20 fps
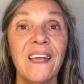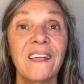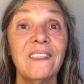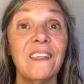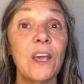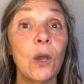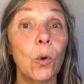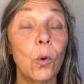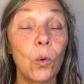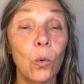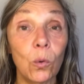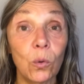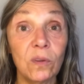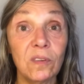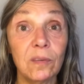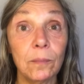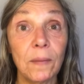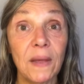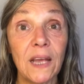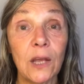The
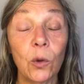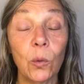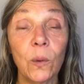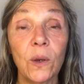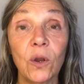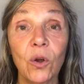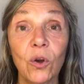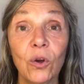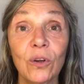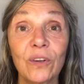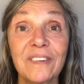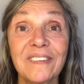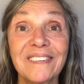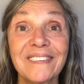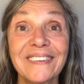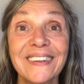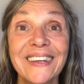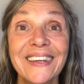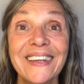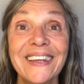autumn
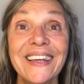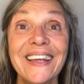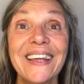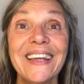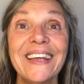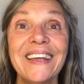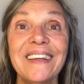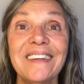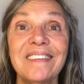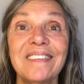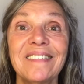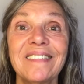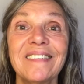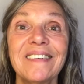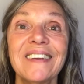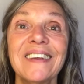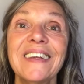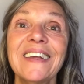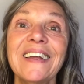equinox is